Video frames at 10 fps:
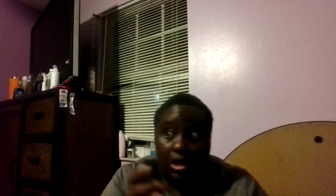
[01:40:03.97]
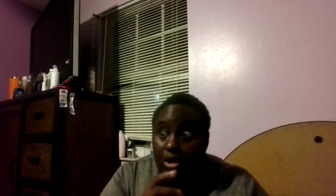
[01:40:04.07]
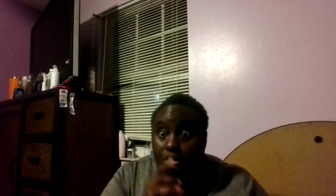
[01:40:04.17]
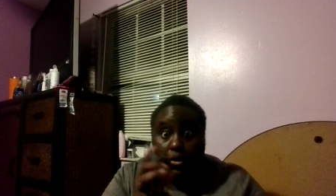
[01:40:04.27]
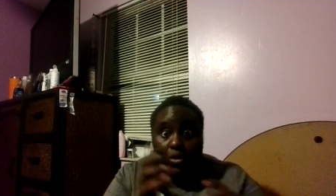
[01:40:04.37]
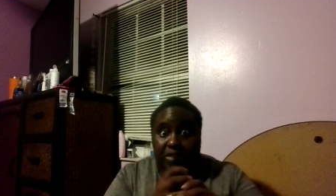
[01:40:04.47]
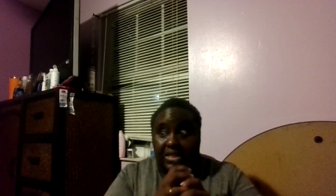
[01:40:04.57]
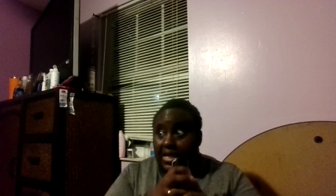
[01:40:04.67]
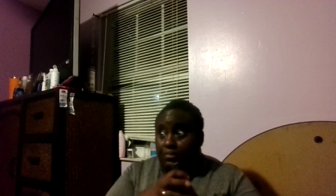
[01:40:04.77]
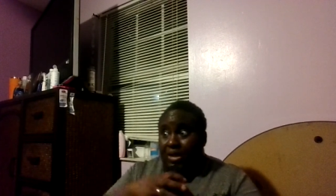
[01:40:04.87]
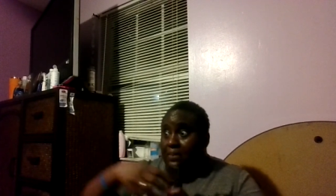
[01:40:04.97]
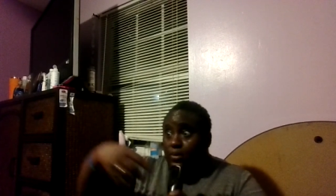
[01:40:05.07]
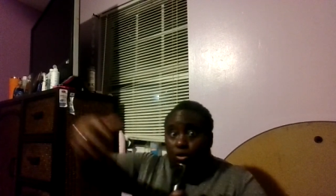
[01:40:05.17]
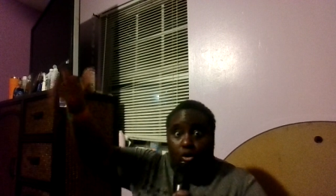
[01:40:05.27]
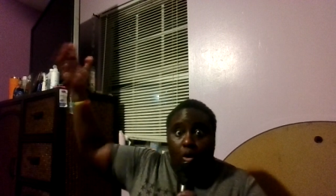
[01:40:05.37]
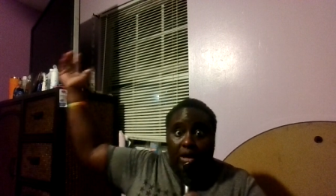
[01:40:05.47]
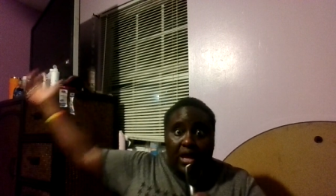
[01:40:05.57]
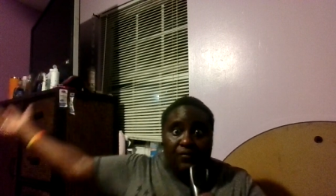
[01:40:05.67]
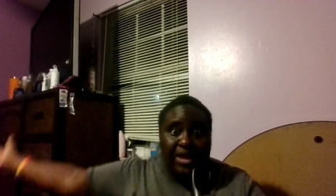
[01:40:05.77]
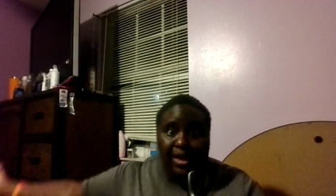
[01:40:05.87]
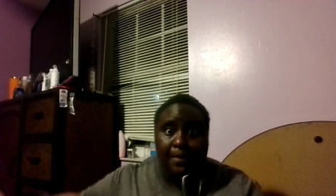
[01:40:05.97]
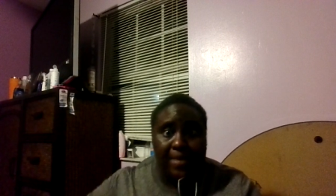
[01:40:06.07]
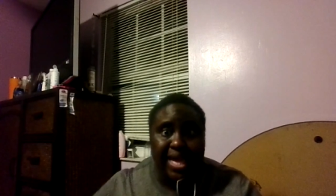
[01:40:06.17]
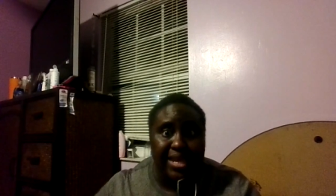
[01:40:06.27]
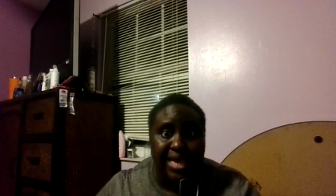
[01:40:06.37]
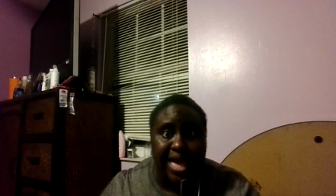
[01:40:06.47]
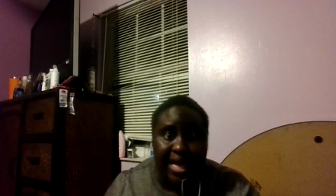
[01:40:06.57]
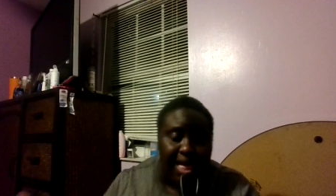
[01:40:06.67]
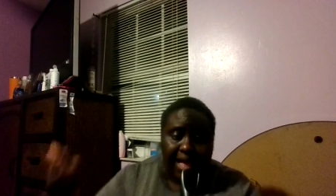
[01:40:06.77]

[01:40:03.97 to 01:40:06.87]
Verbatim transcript: you gonna see people going off like a maniac,